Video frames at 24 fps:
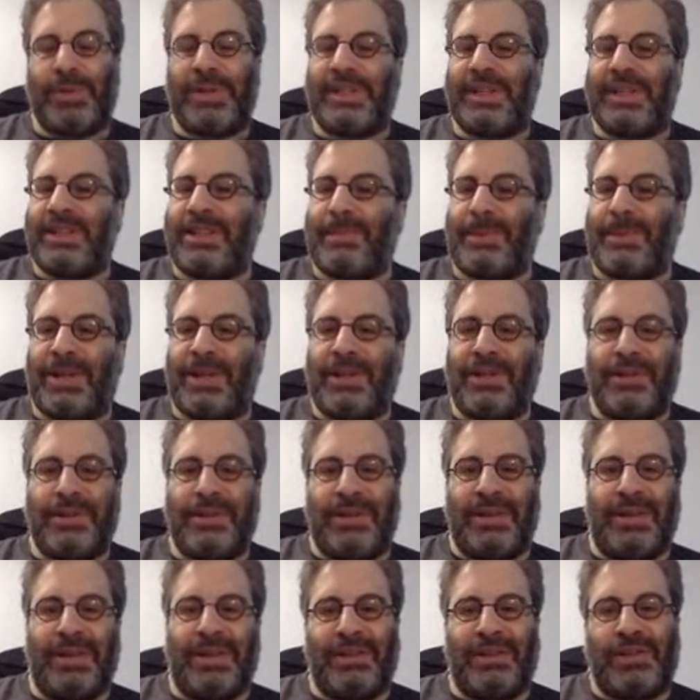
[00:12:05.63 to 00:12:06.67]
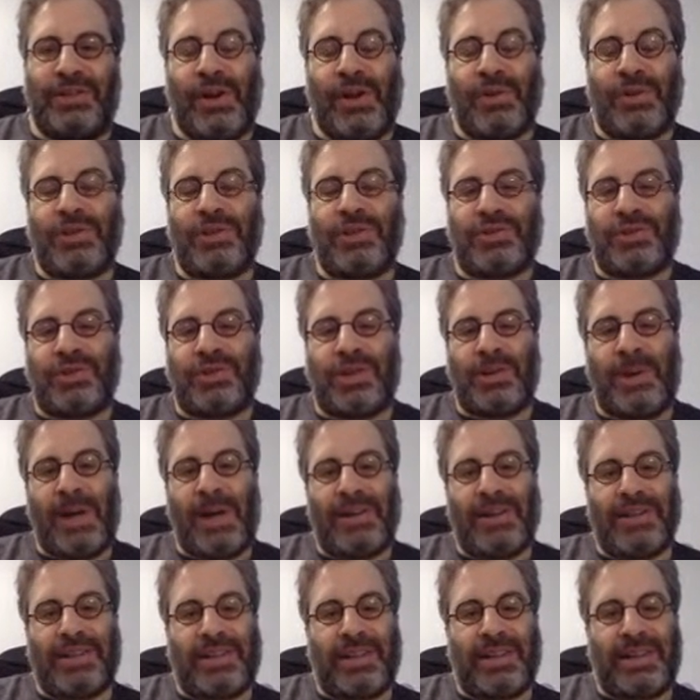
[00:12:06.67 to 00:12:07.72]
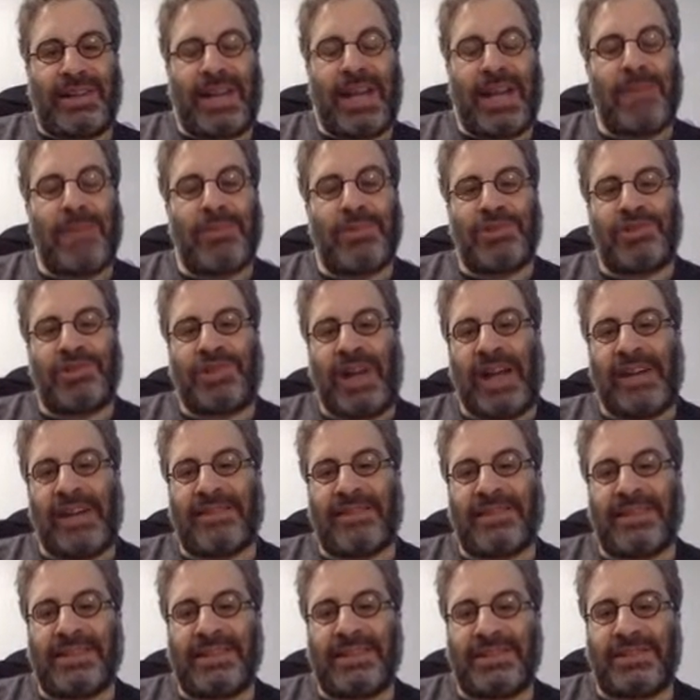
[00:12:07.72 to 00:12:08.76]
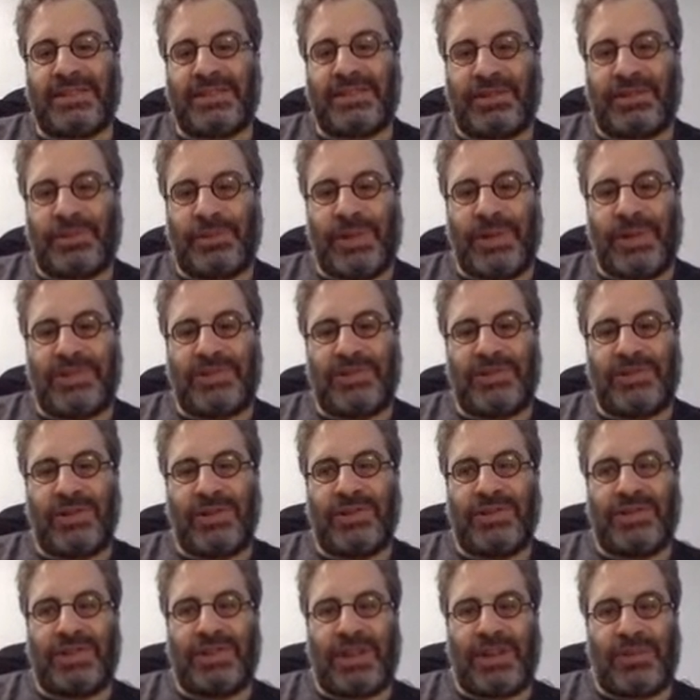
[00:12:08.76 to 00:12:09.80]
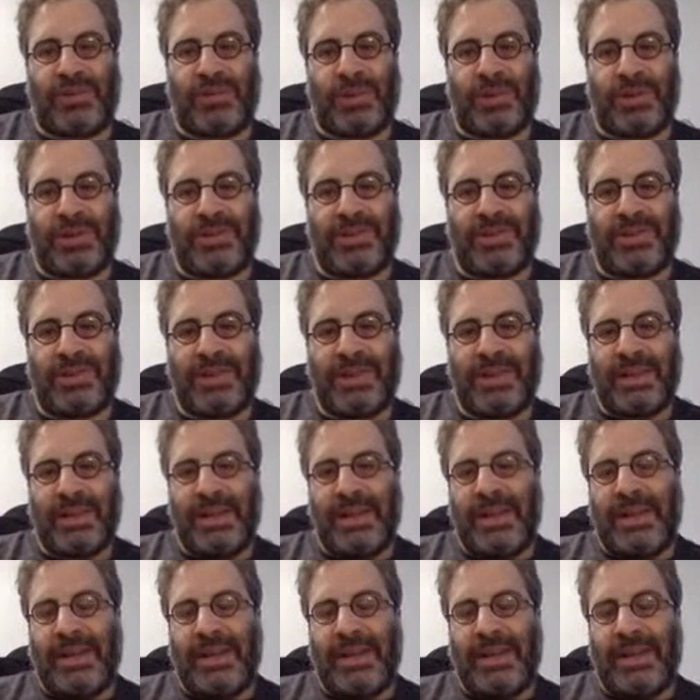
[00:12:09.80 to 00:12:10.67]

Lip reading: Do we need to be, concerned about a Cambridge Analytica situation on steroids?